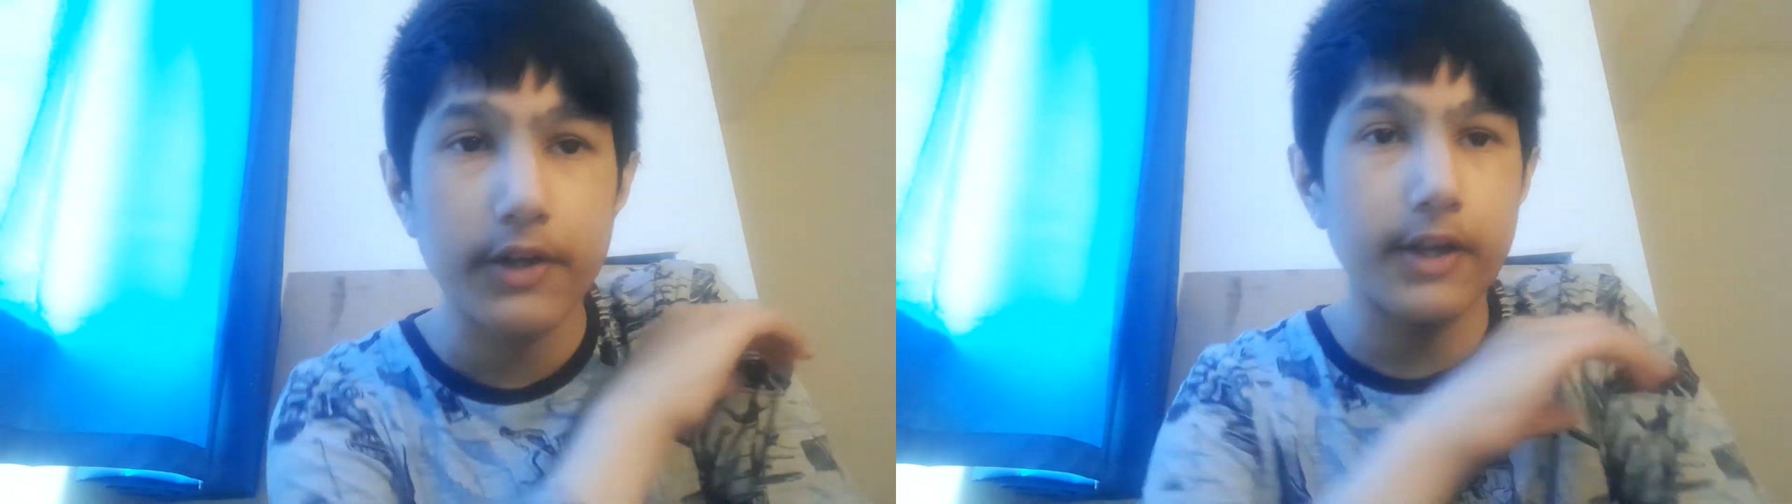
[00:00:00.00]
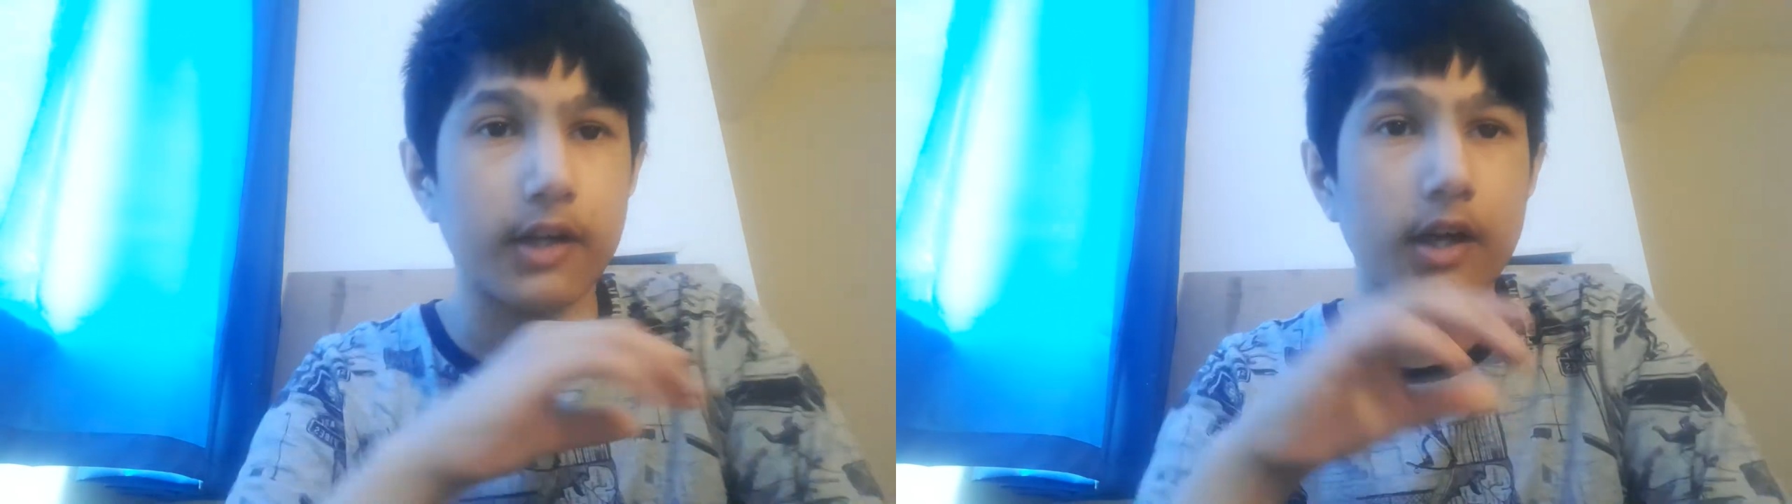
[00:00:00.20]

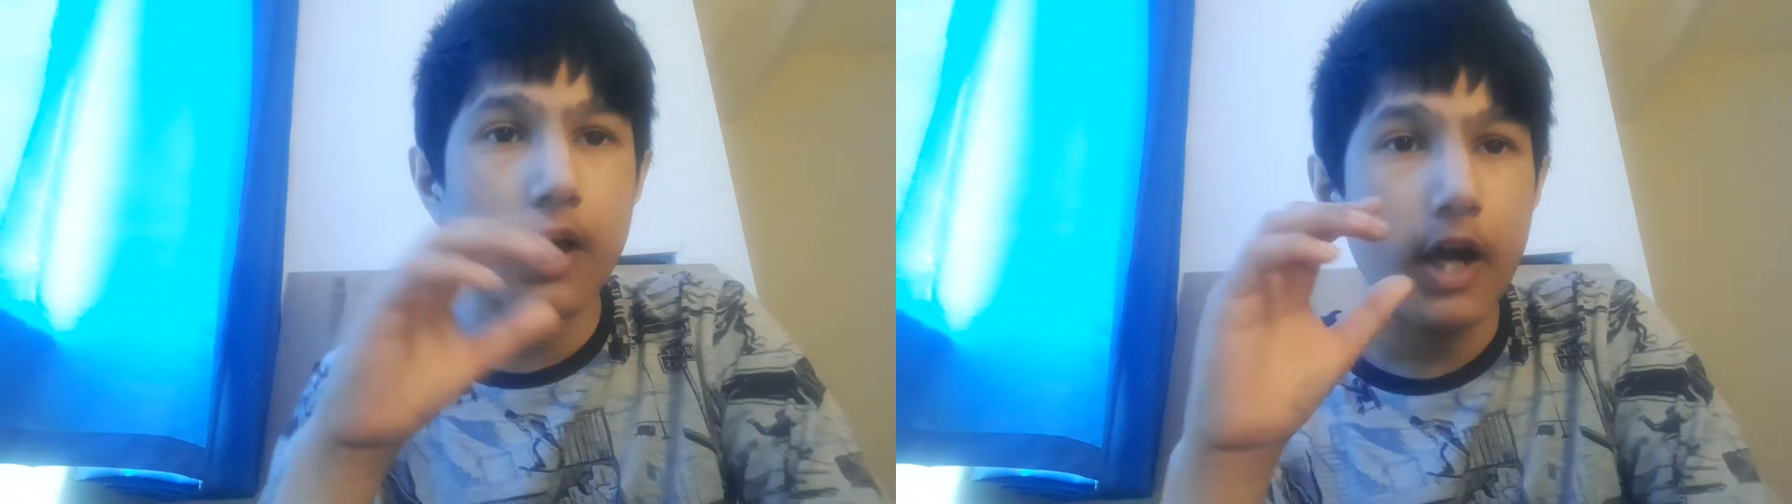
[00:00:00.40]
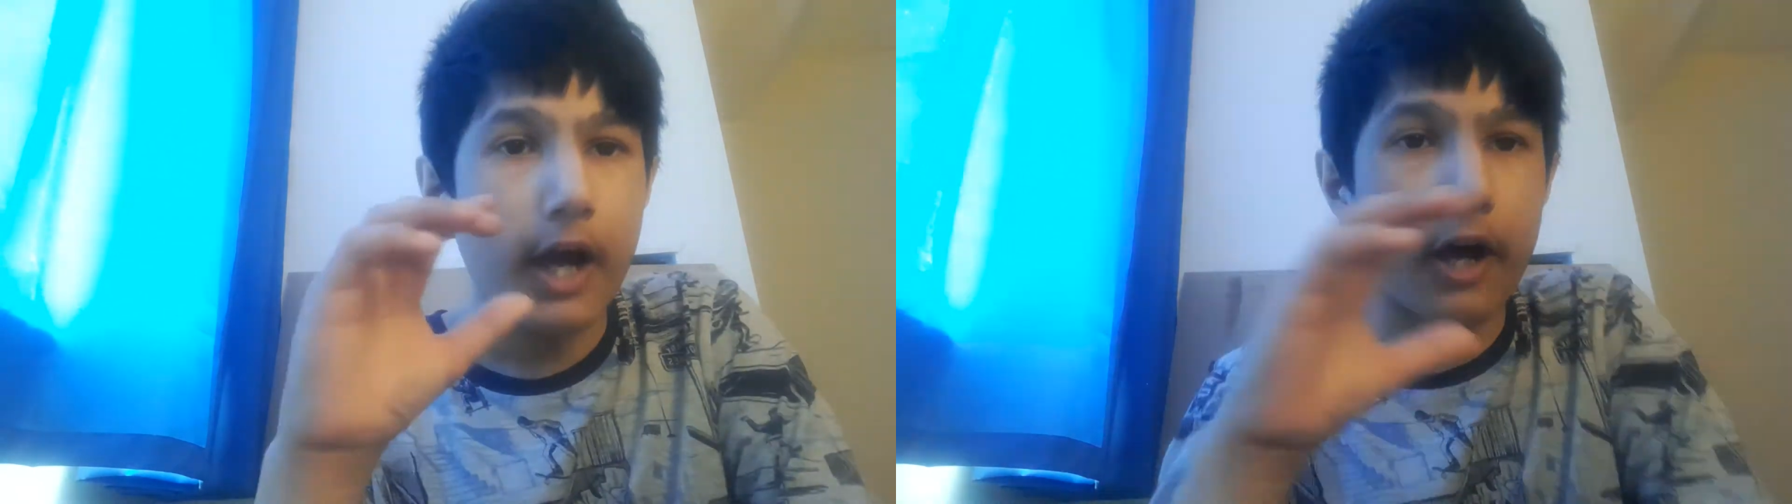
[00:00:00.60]

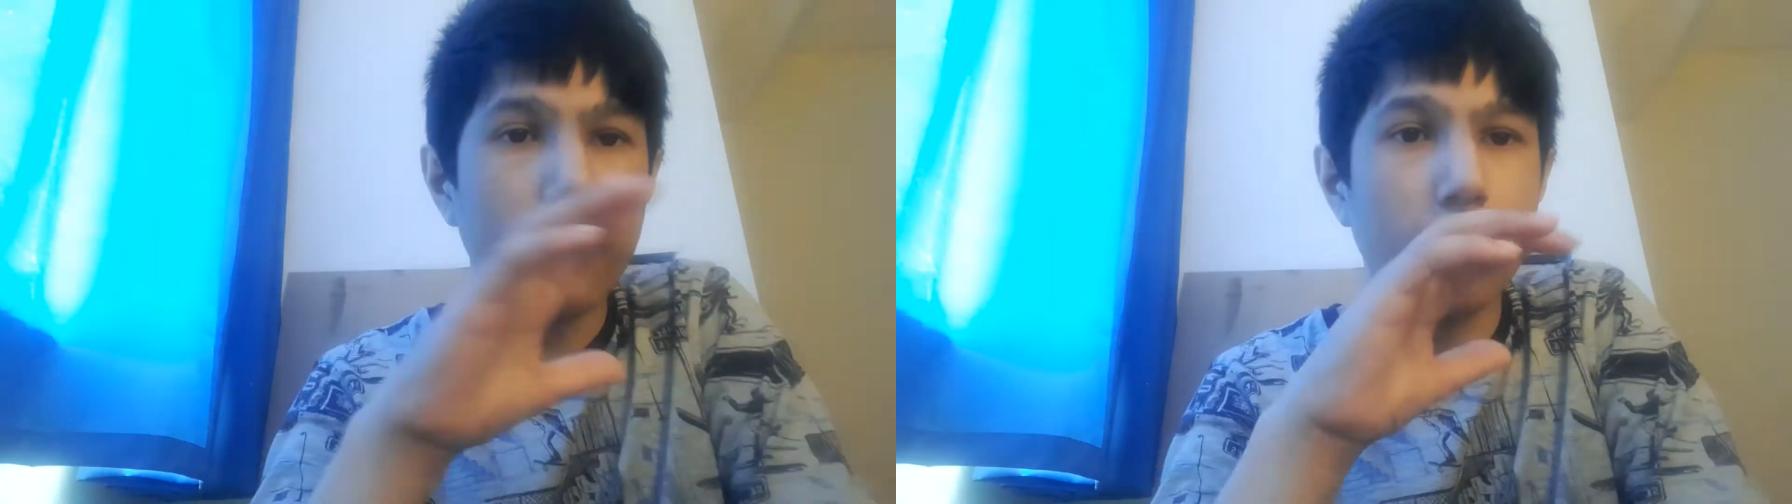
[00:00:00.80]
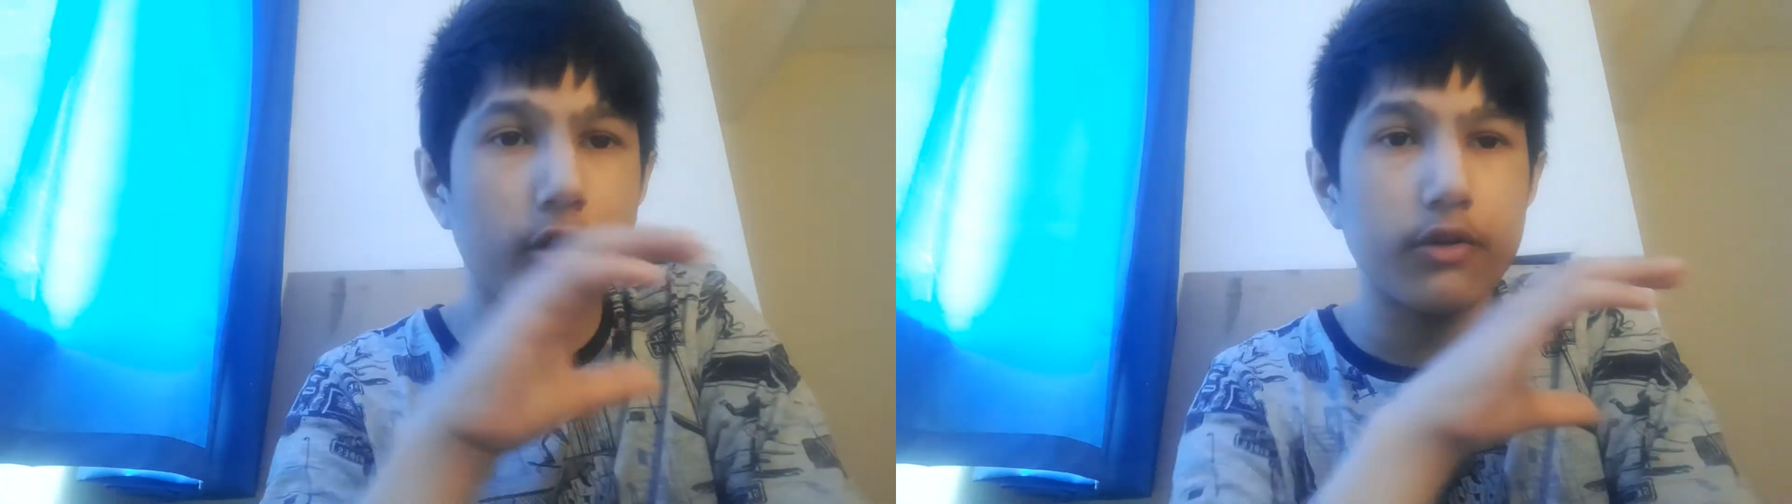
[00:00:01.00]

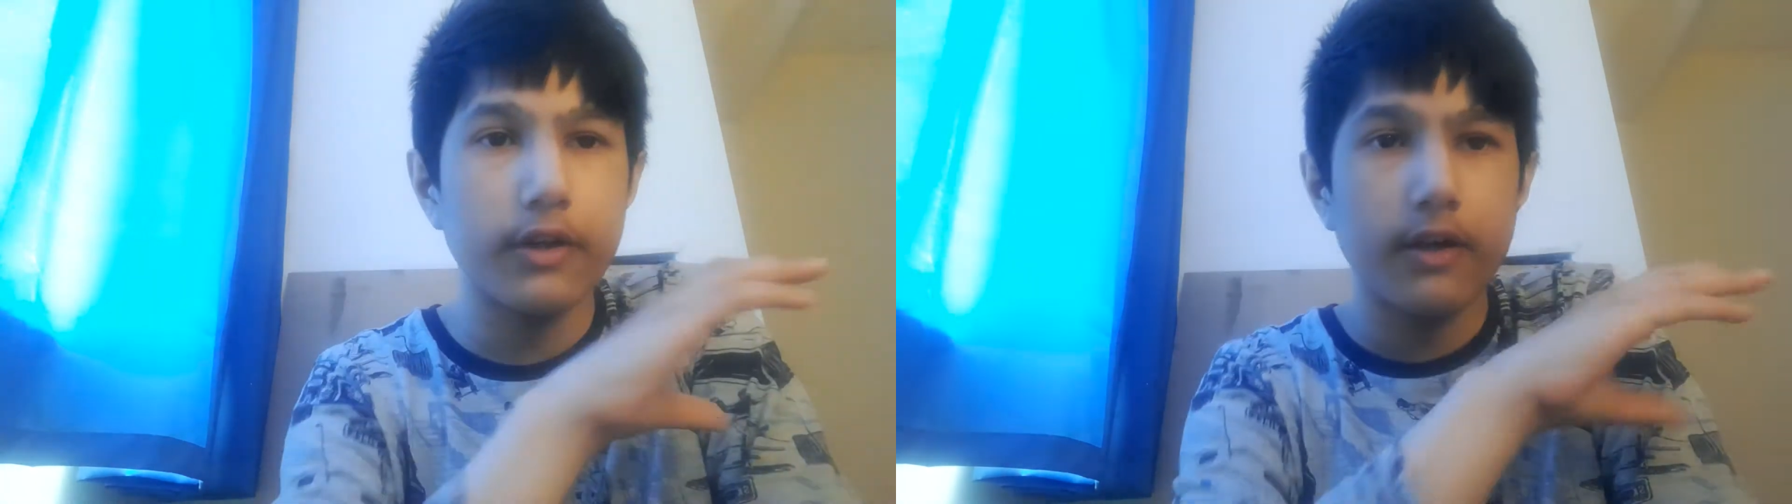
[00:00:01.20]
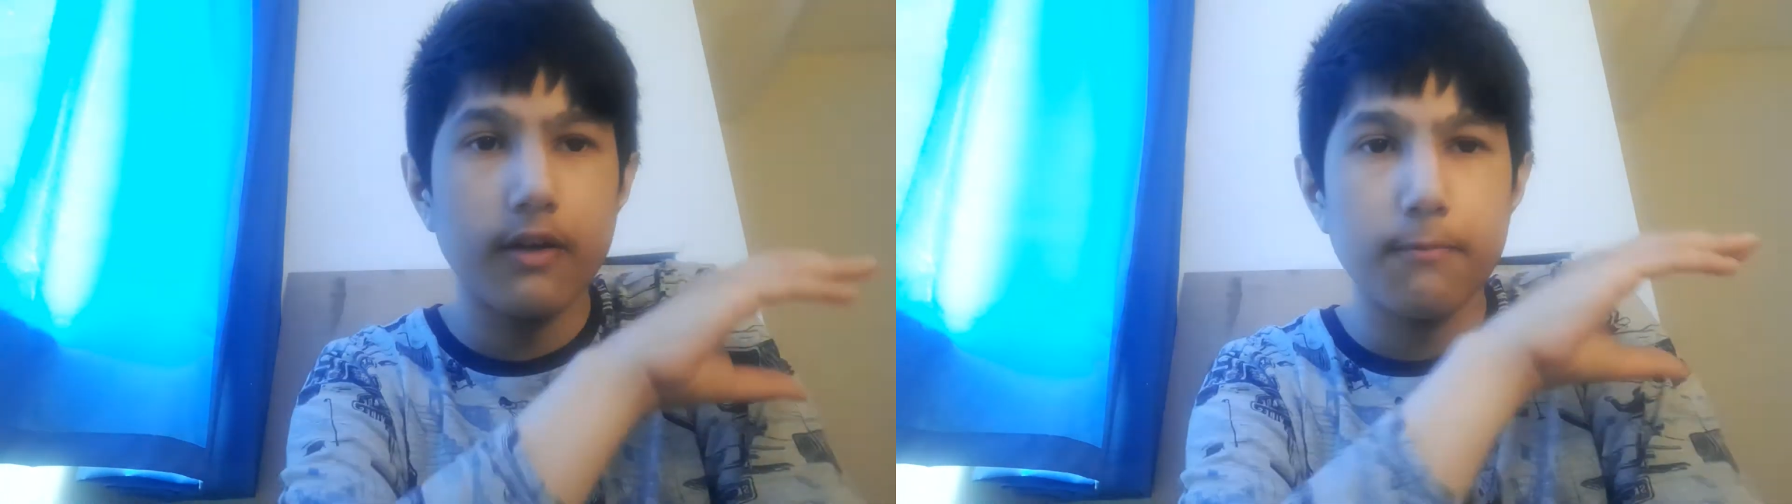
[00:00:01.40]

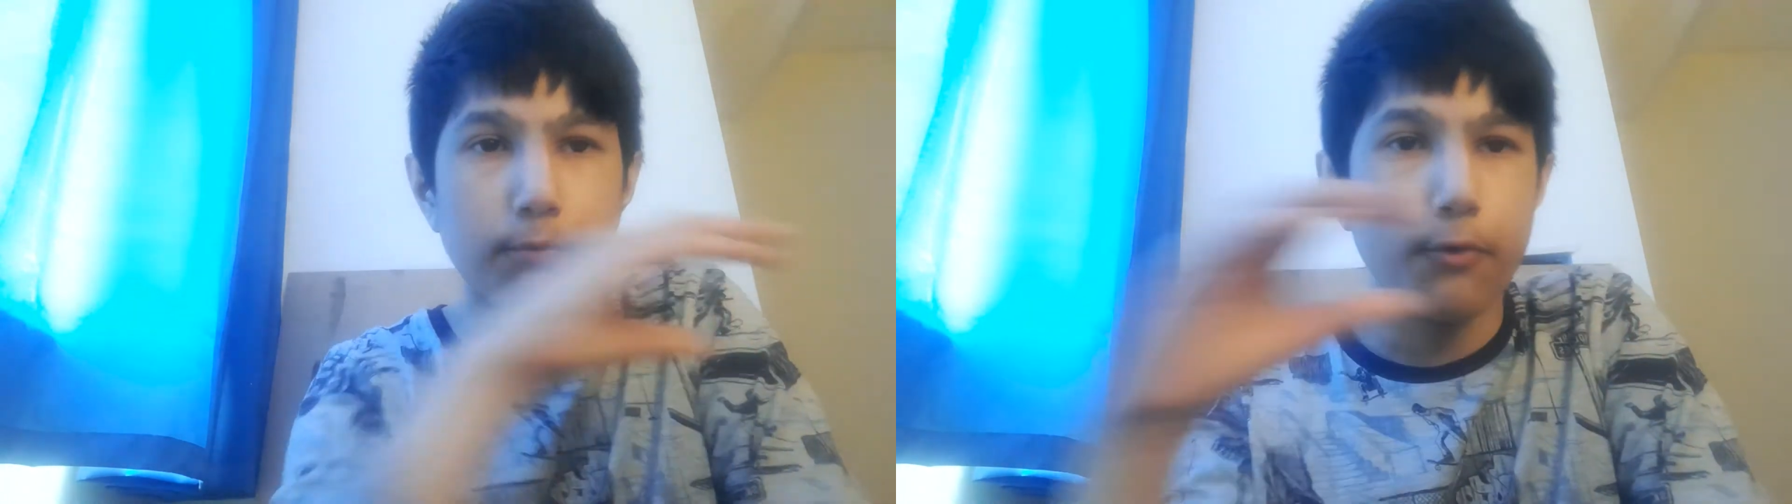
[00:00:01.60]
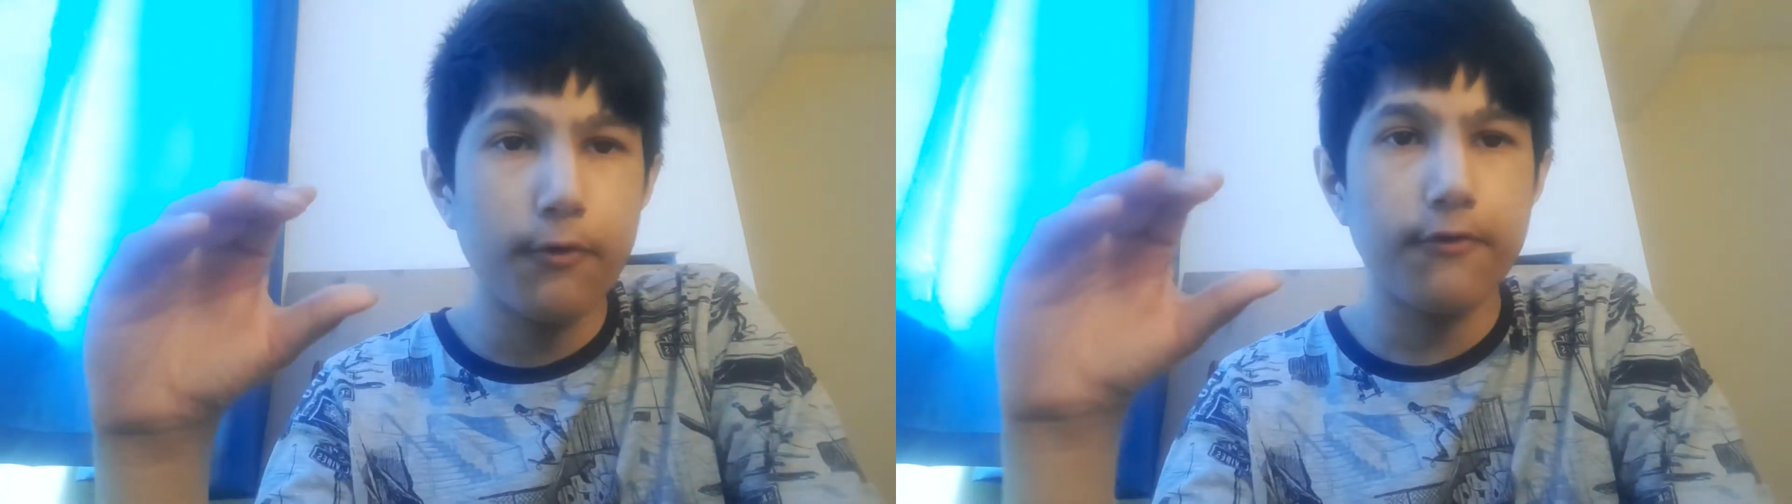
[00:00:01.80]
like,
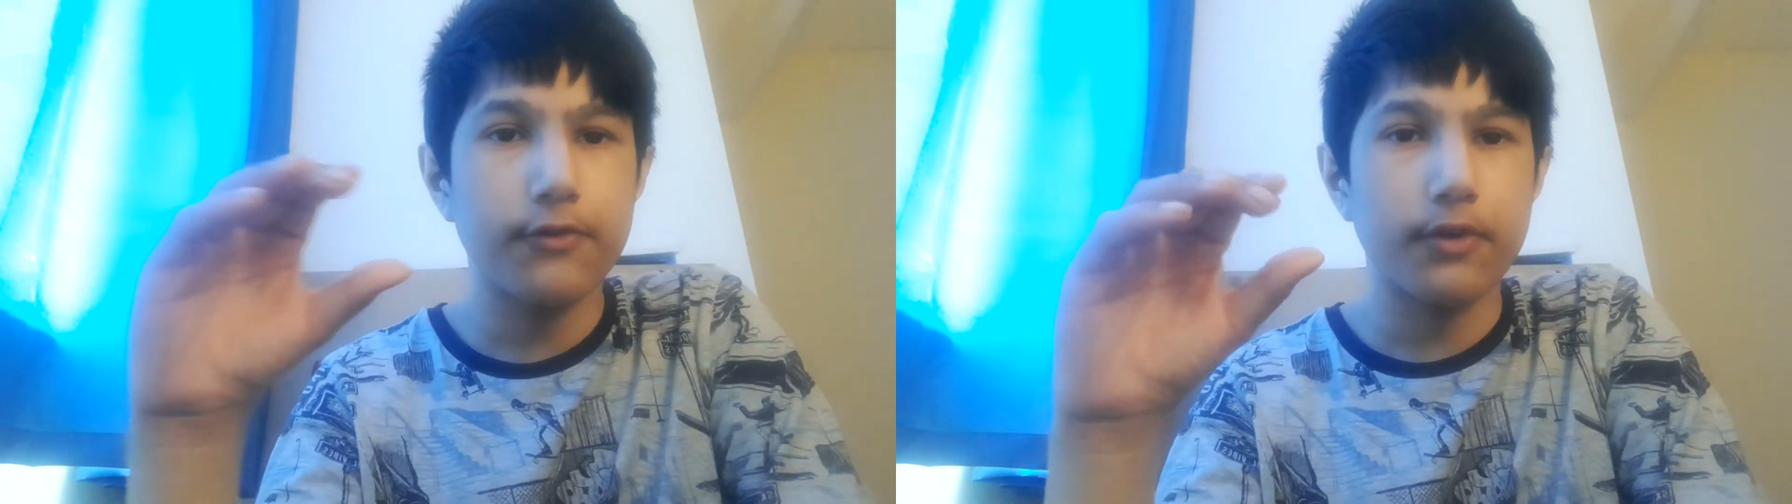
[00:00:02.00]
proof.